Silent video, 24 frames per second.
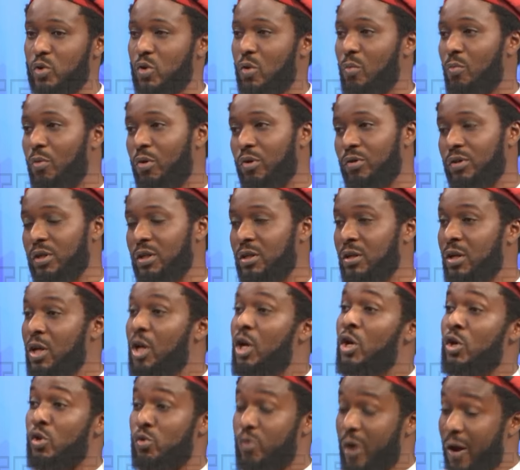to somebody.
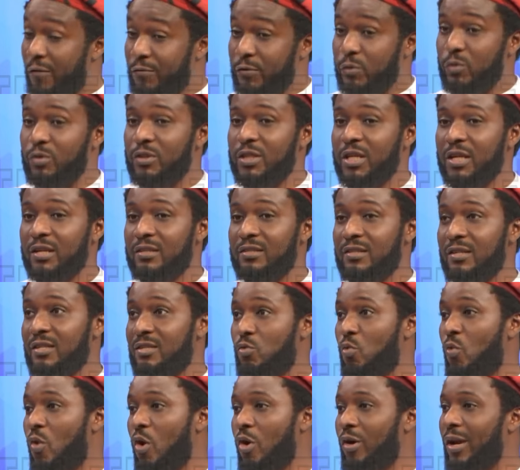You have to take
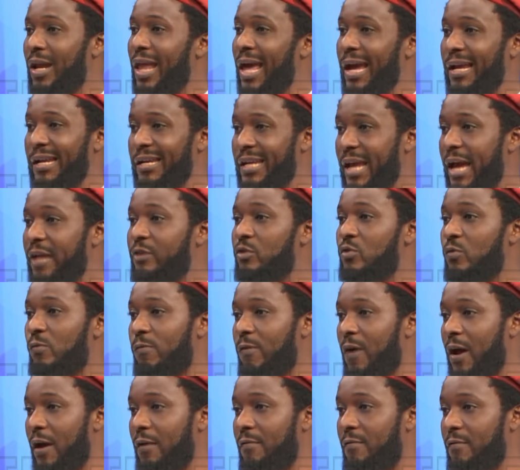this work like nine to
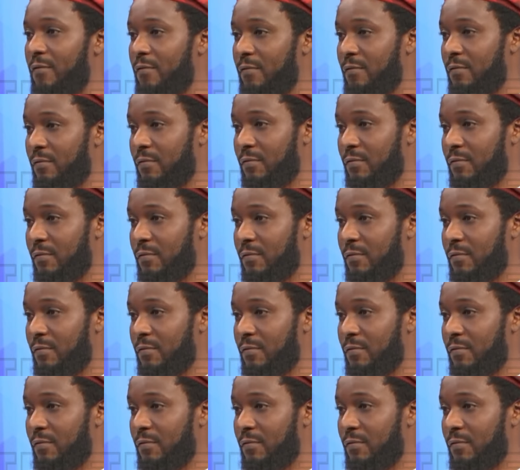five